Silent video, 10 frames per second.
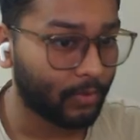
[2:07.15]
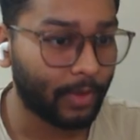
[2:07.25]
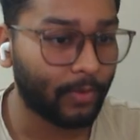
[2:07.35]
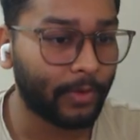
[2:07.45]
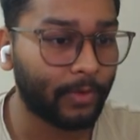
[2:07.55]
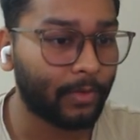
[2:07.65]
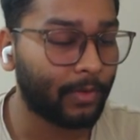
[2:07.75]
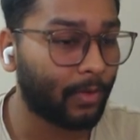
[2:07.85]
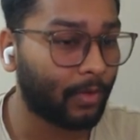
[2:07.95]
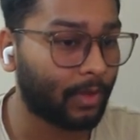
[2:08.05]
So we're going
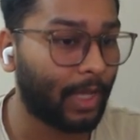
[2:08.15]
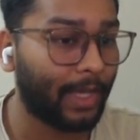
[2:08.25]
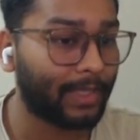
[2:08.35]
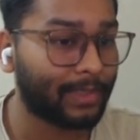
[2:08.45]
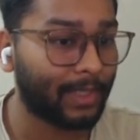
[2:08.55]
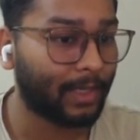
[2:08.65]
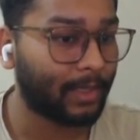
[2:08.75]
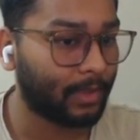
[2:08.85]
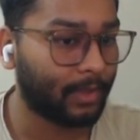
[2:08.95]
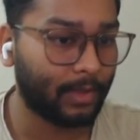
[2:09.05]
to go on
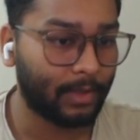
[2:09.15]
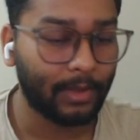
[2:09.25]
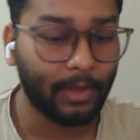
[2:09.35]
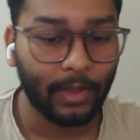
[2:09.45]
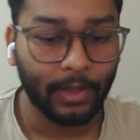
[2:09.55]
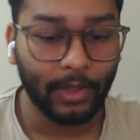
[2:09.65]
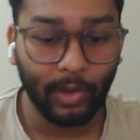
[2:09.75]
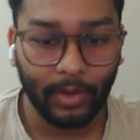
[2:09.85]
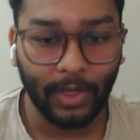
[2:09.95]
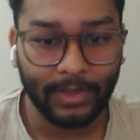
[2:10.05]

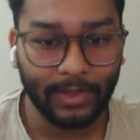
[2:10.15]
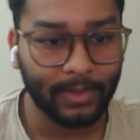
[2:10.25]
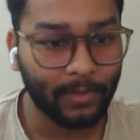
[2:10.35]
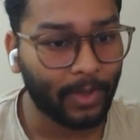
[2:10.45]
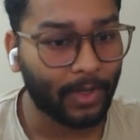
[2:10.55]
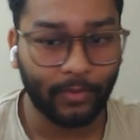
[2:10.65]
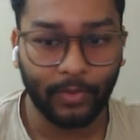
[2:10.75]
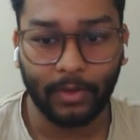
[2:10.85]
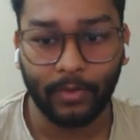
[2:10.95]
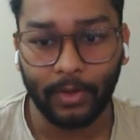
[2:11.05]
download IsaacSim,
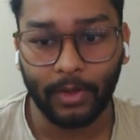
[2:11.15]
and